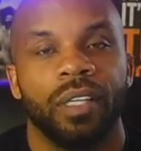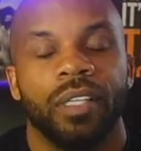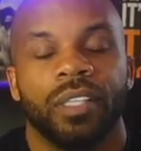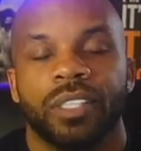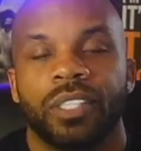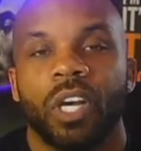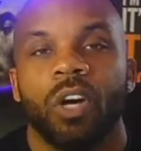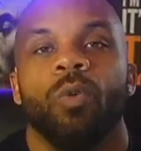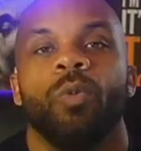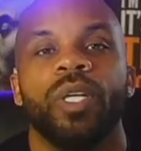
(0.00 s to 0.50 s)

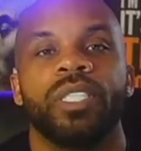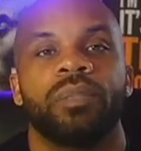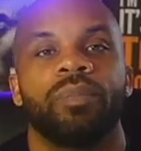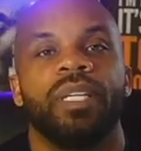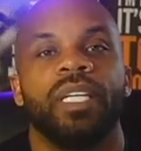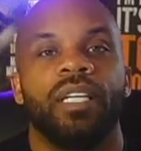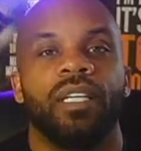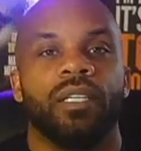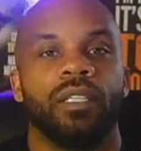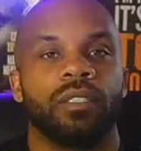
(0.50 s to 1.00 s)
So which
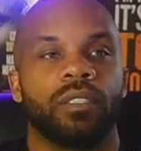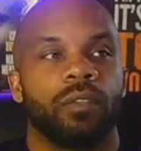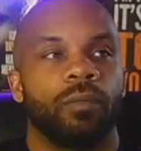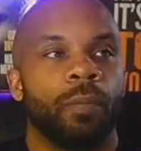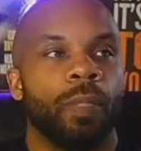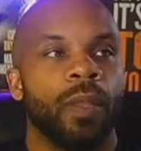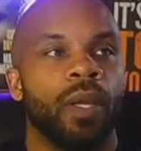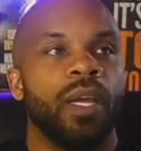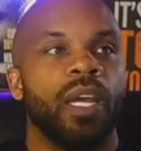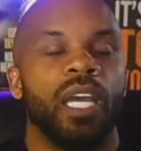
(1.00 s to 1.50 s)
means
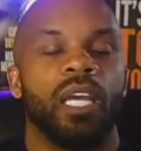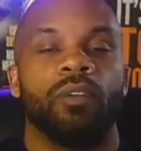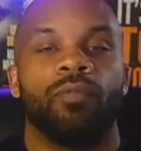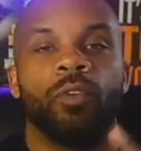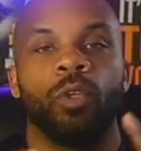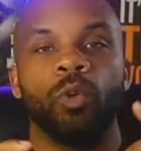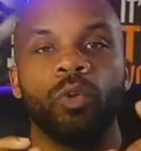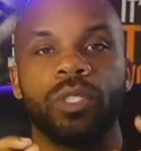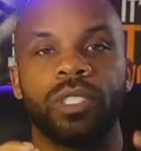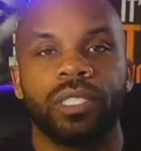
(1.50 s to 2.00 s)
if
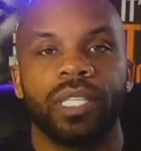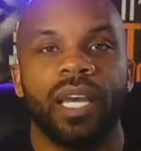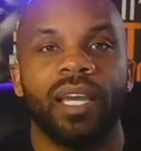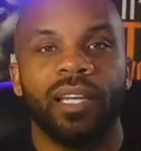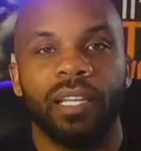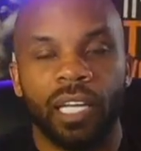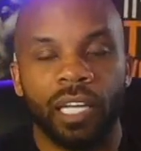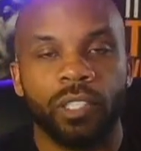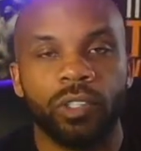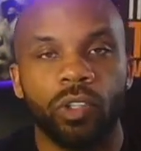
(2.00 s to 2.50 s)
you say
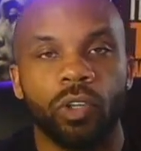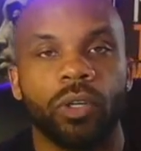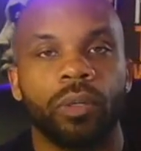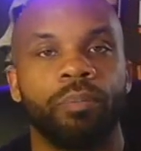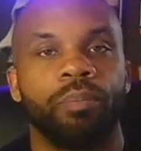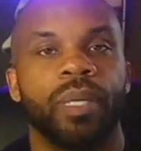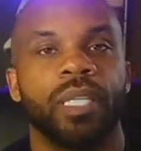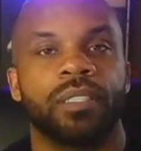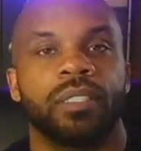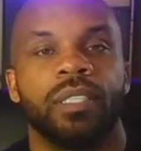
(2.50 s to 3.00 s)
in your
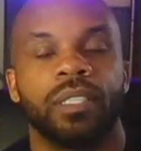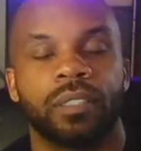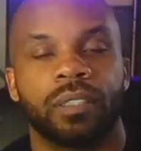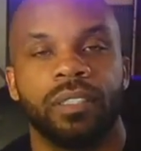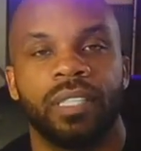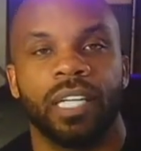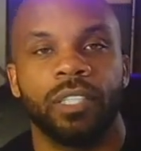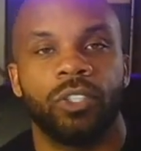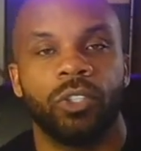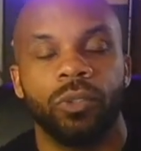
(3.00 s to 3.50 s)
business
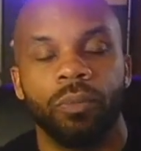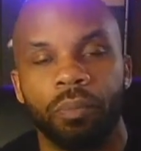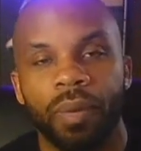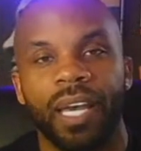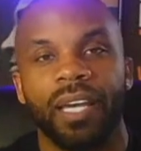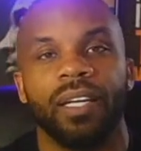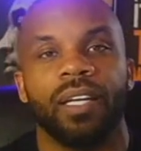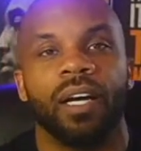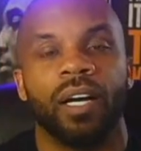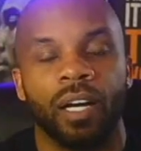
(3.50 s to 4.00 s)
that you
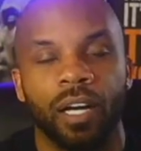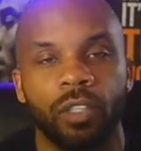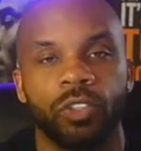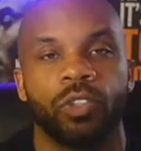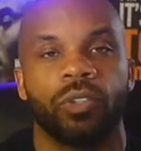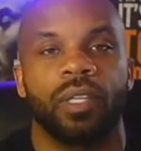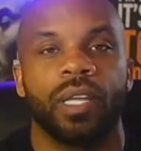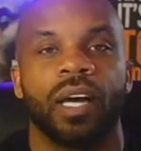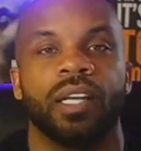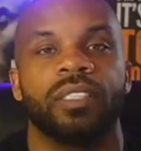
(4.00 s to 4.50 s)
made one
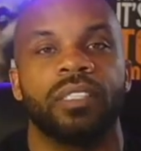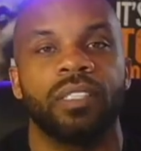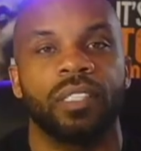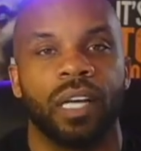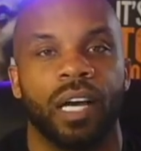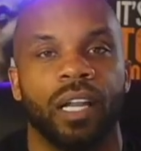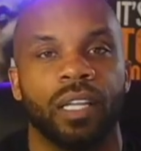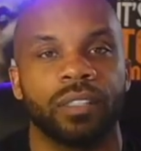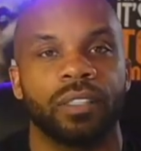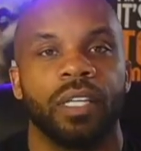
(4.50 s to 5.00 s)
hundred thousand
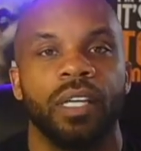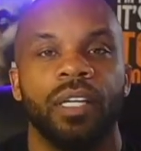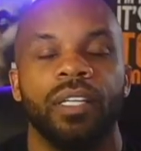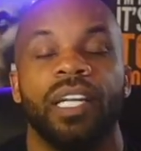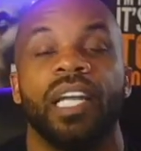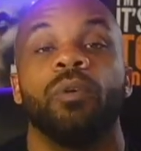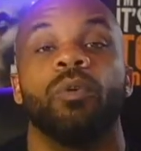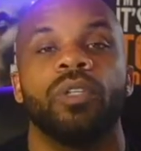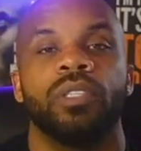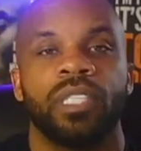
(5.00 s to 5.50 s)
dollars,
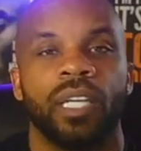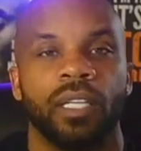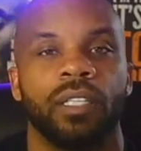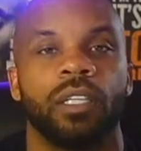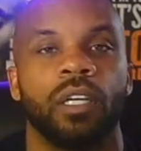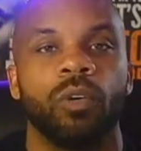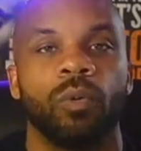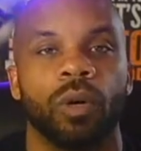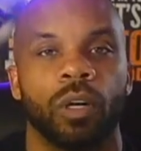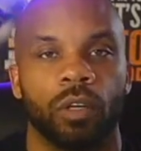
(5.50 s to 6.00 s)
they will take
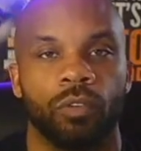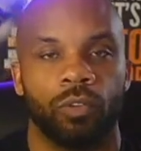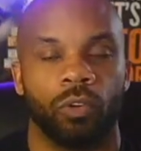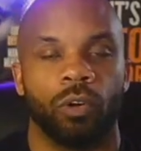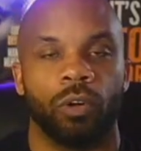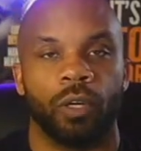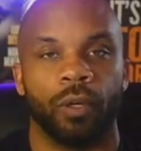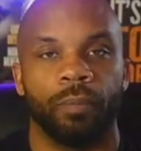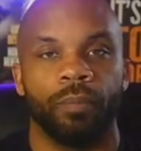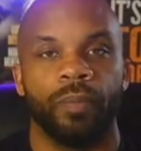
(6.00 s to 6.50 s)
your word
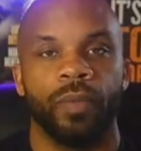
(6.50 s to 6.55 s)
for it.